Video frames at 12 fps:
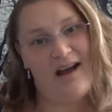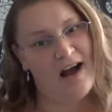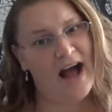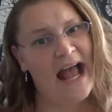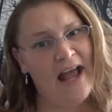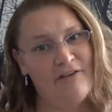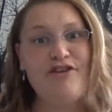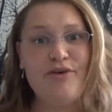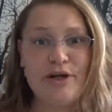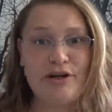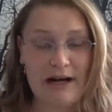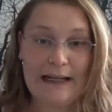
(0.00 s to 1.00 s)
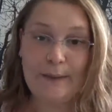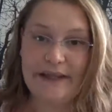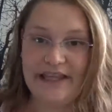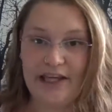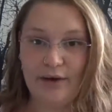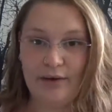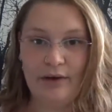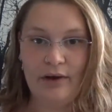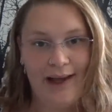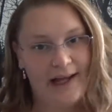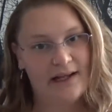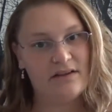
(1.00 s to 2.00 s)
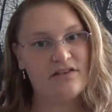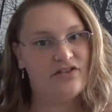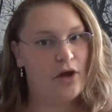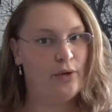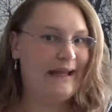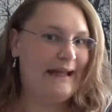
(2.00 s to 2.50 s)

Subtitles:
I have to agree with you. It's so